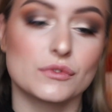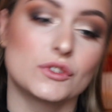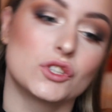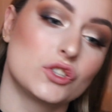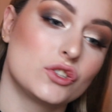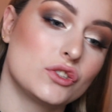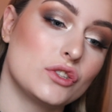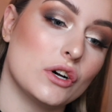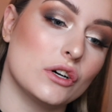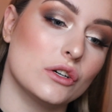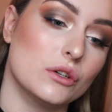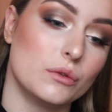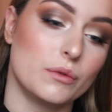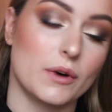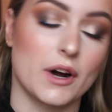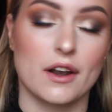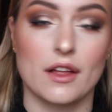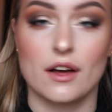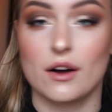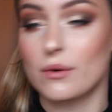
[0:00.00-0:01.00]
So
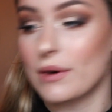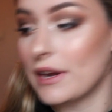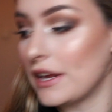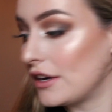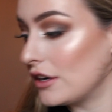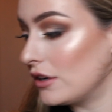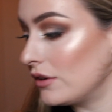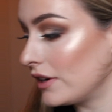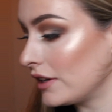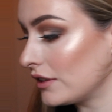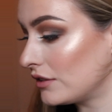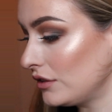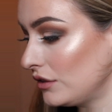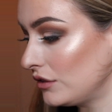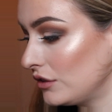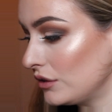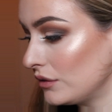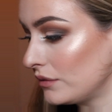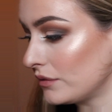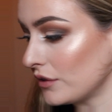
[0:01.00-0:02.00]
what are we going to
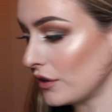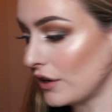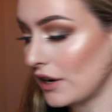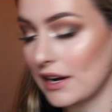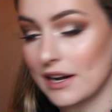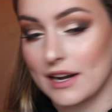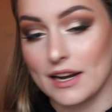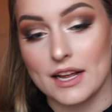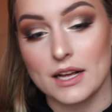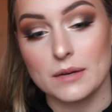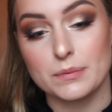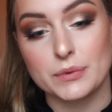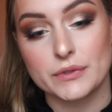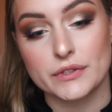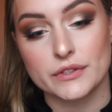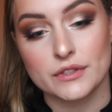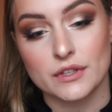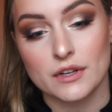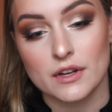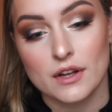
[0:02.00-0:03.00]
do for
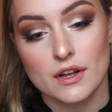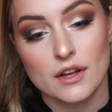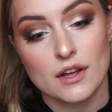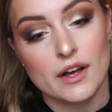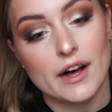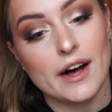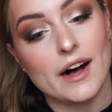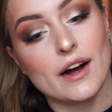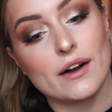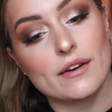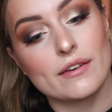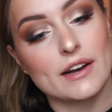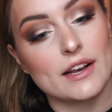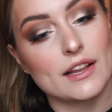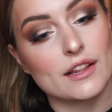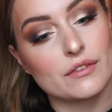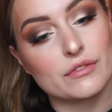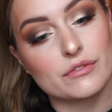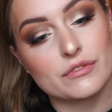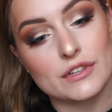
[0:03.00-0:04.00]
lips? I
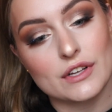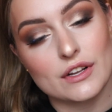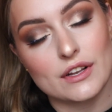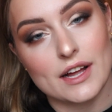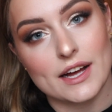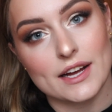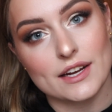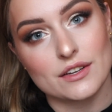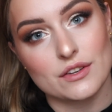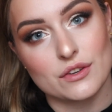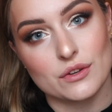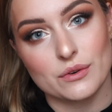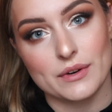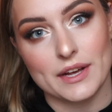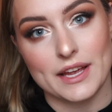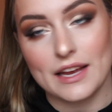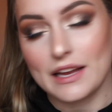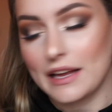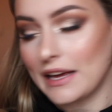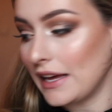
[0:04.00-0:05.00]
really feel like
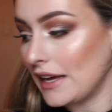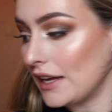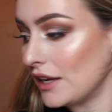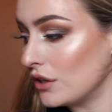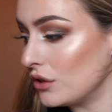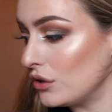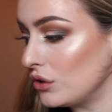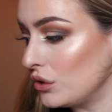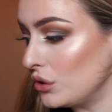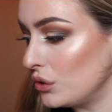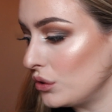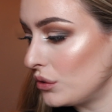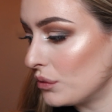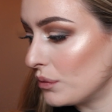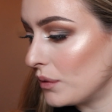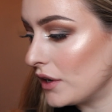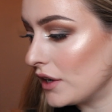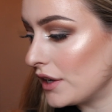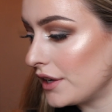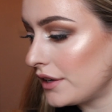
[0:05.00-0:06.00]
doing a
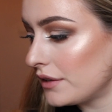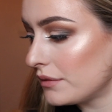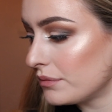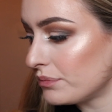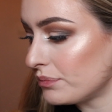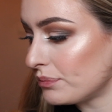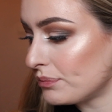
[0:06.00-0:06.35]
nude one.